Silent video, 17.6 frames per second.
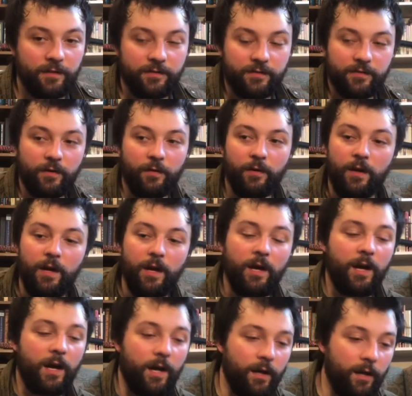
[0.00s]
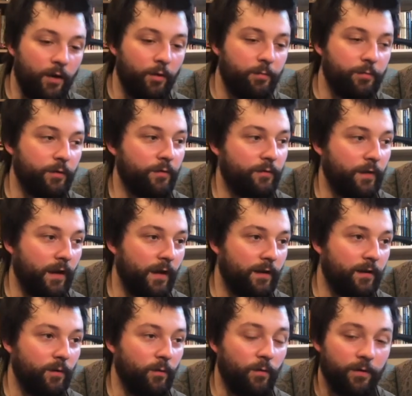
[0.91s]
So I hope you have
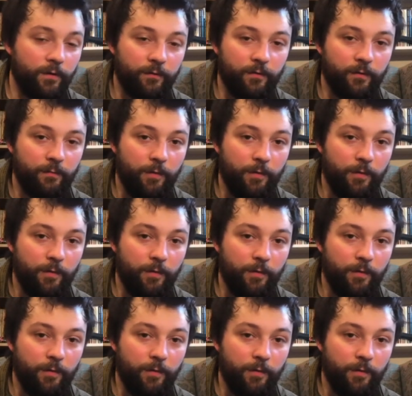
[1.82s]
had a wonderful